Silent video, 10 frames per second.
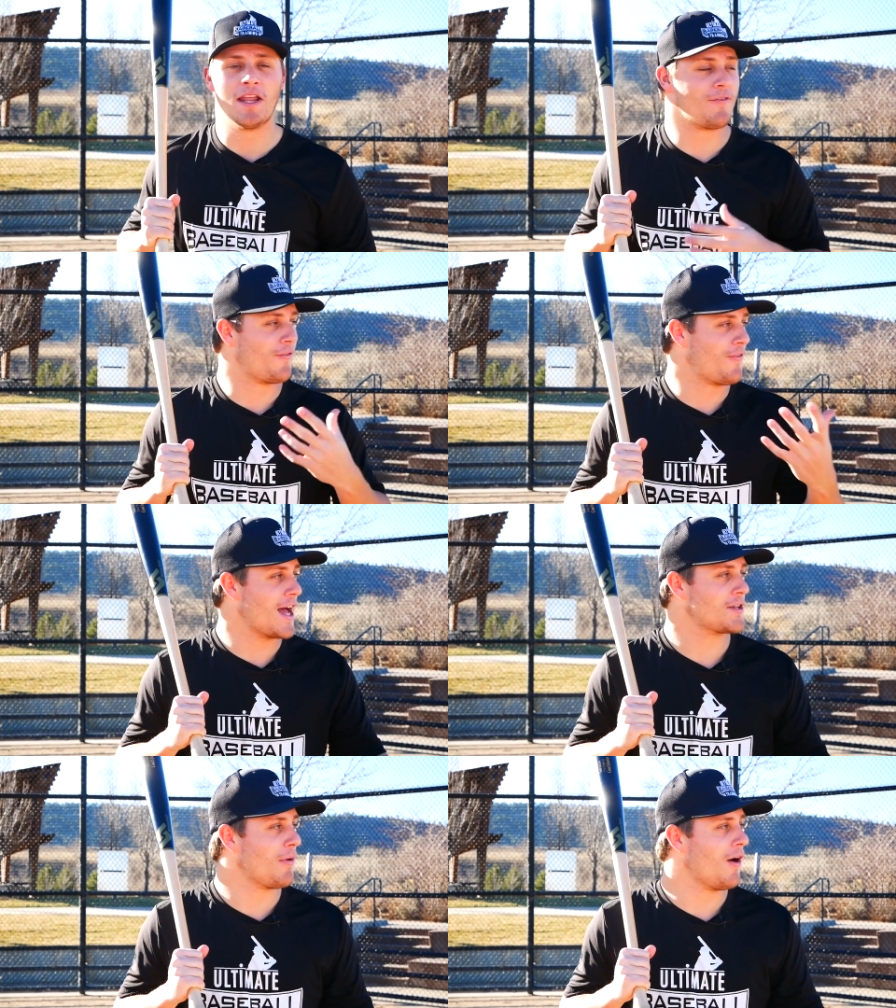And if a
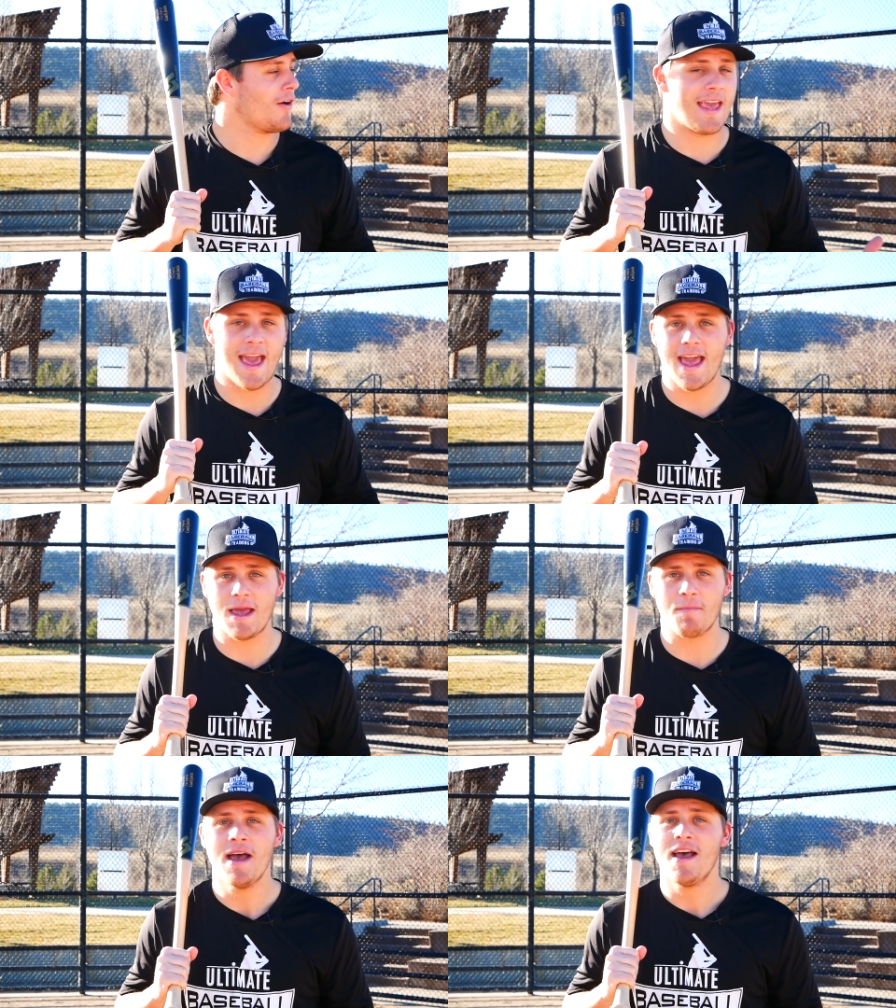fastball
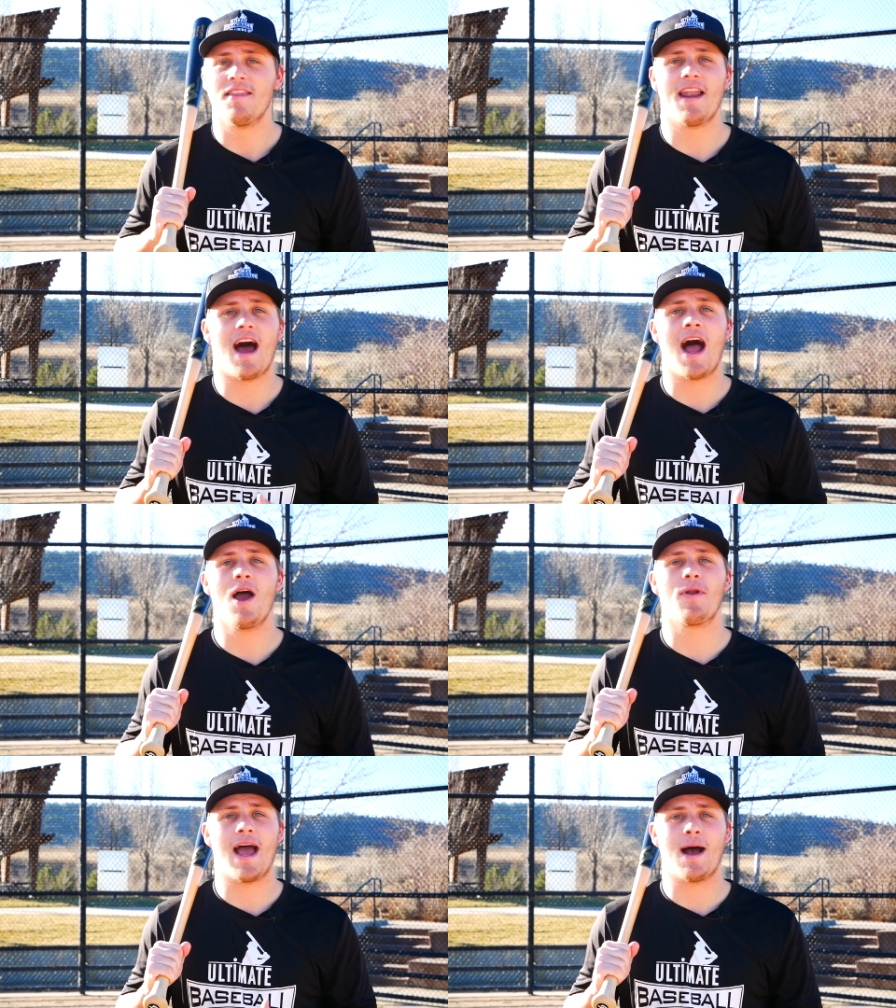came, then
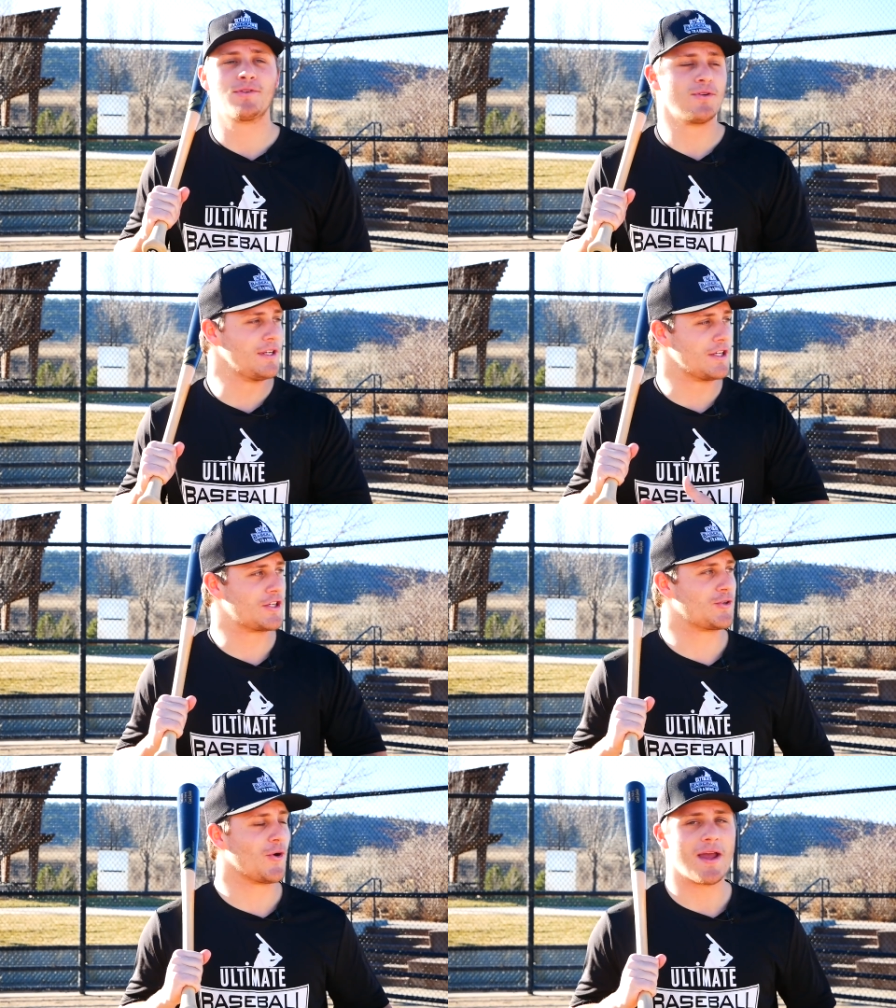I would absolutely
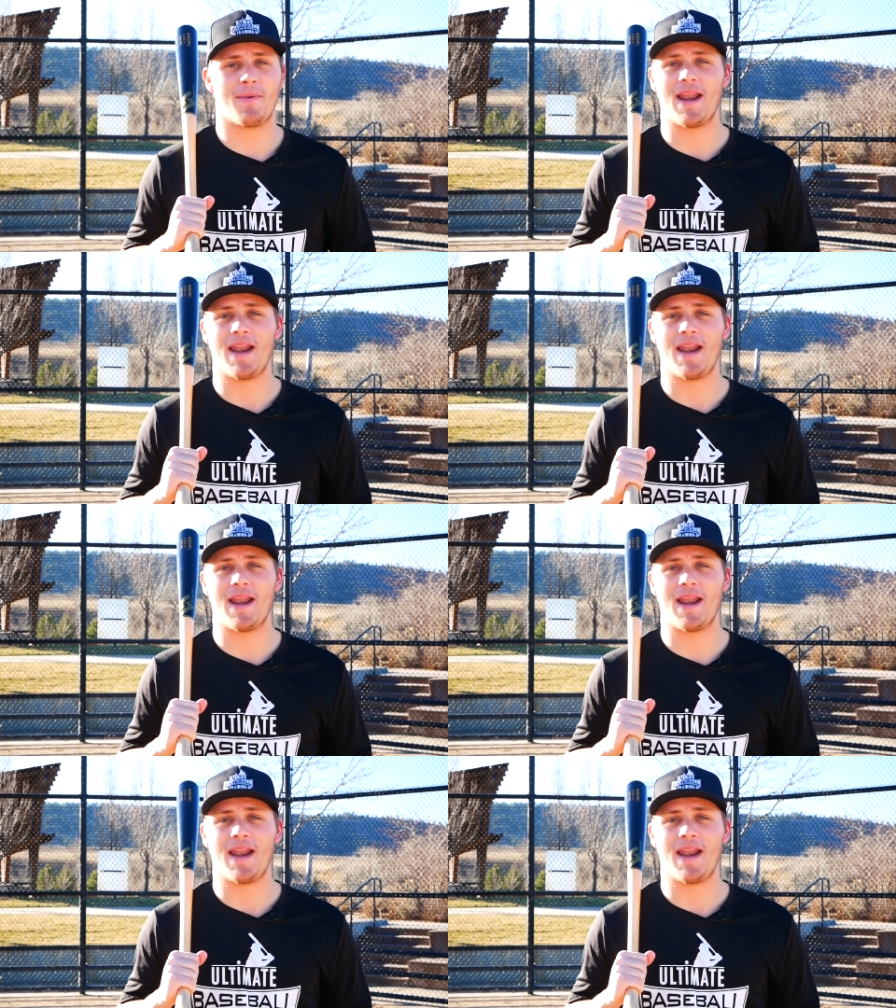destroy it.